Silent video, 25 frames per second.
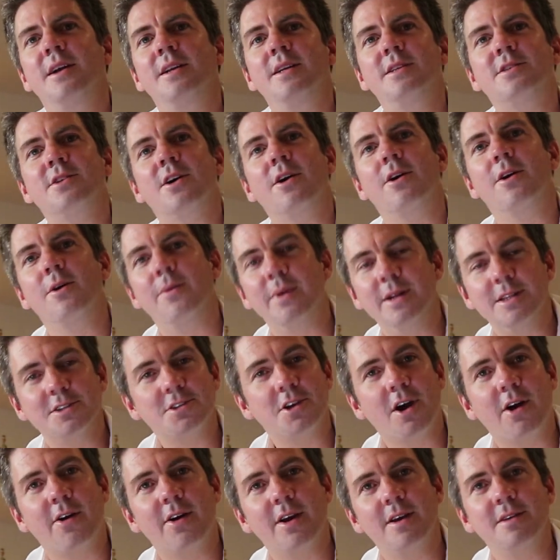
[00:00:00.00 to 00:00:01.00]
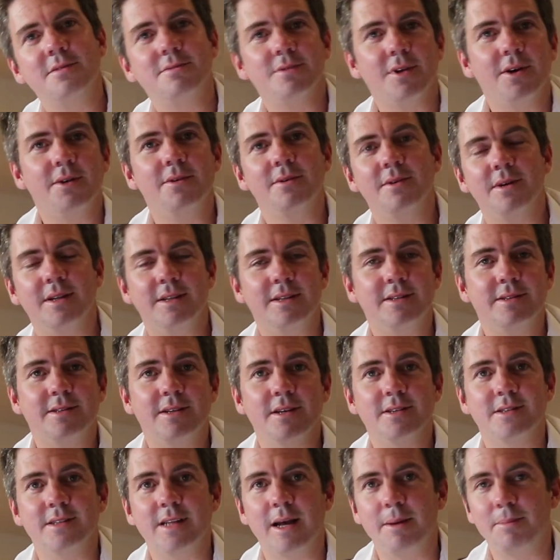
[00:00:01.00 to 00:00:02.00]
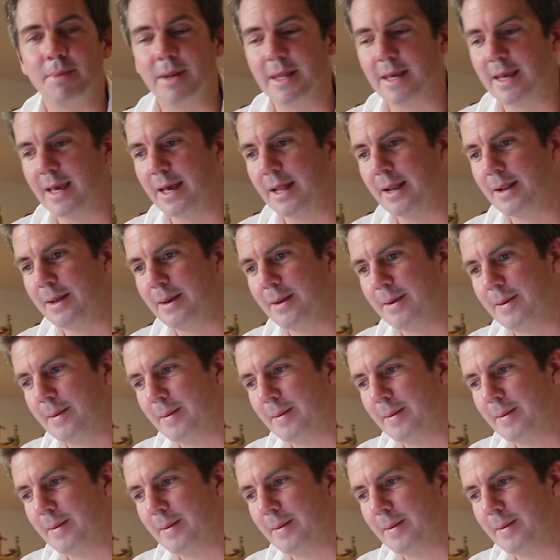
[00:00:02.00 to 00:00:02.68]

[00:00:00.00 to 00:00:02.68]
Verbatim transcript: And eToro went, sorry, so it doesn't happen again.